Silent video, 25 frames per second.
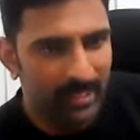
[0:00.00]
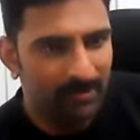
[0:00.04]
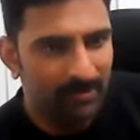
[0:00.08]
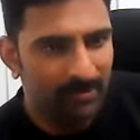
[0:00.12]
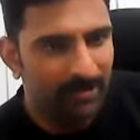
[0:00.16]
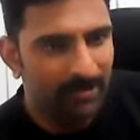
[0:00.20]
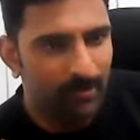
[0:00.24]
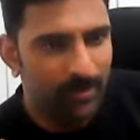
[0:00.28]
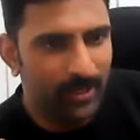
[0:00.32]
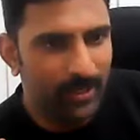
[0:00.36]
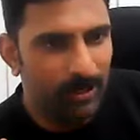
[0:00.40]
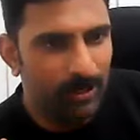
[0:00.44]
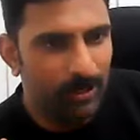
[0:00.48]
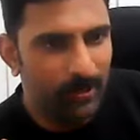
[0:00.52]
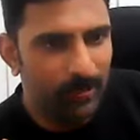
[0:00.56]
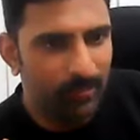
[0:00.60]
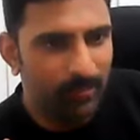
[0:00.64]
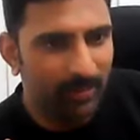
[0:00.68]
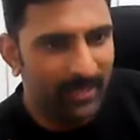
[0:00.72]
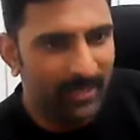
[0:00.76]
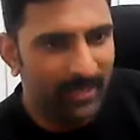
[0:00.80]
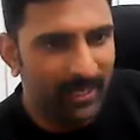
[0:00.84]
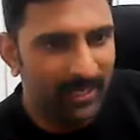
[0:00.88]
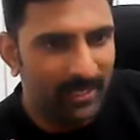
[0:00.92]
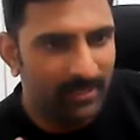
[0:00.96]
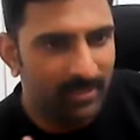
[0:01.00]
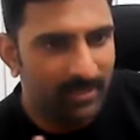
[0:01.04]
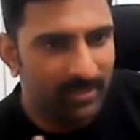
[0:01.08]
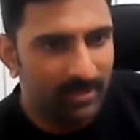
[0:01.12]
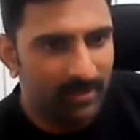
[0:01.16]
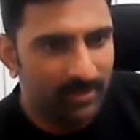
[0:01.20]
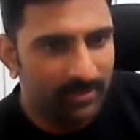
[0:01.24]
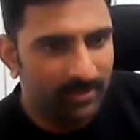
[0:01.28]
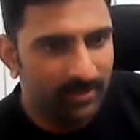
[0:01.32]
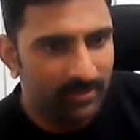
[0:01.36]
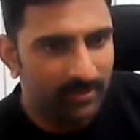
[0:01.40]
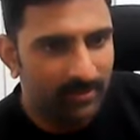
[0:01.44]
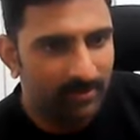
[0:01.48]
Everyone knows
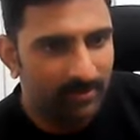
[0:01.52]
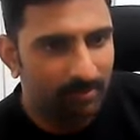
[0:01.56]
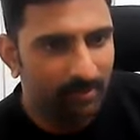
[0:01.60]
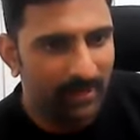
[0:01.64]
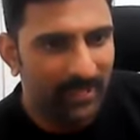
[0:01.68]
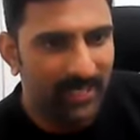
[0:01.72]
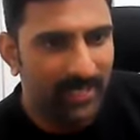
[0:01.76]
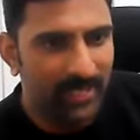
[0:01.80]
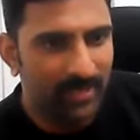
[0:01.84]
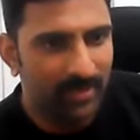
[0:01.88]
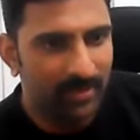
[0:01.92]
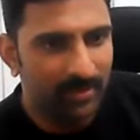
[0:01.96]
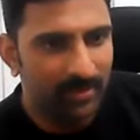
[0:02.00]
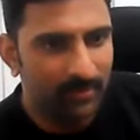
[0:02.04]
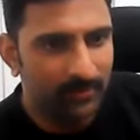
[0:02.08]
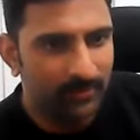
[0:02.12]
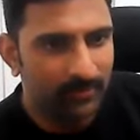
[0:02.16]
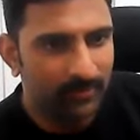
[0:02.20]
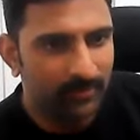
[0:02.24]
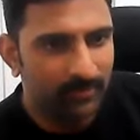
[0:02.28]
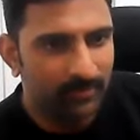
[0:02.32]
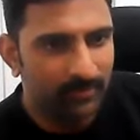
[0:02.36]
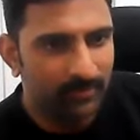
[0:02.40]
monkeys. Monkey.